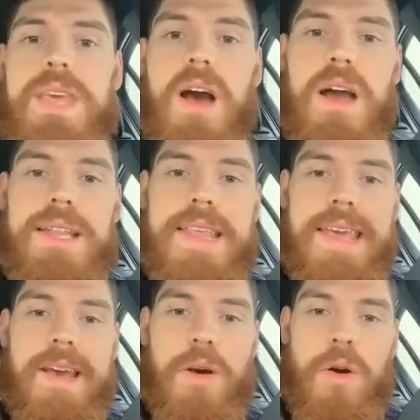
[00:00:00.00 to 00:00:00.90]

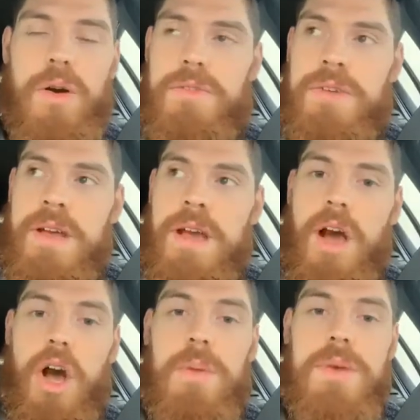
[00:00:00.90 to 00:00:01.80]
idea of
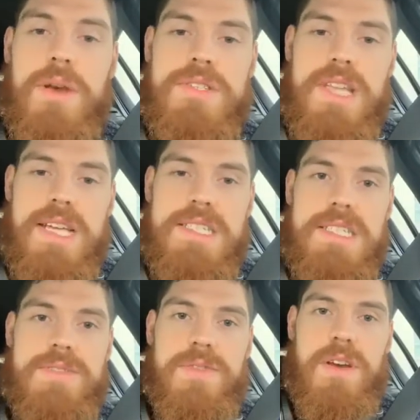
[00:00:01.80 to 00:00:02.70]

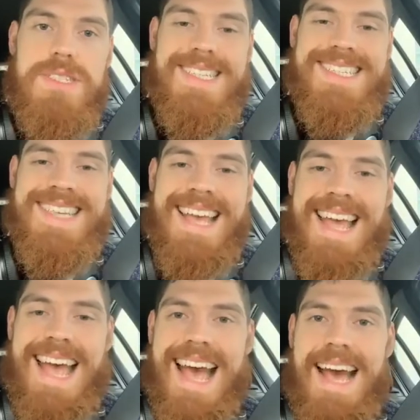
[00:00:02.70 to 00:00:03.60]
homeostasis versus
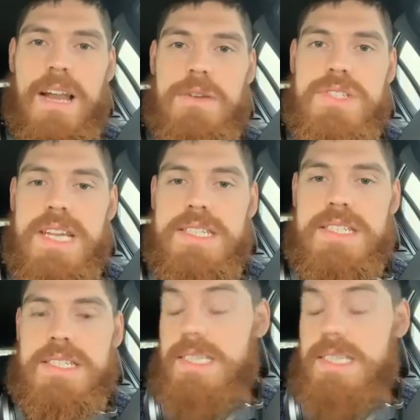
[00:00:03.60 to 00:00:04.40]
allostasis.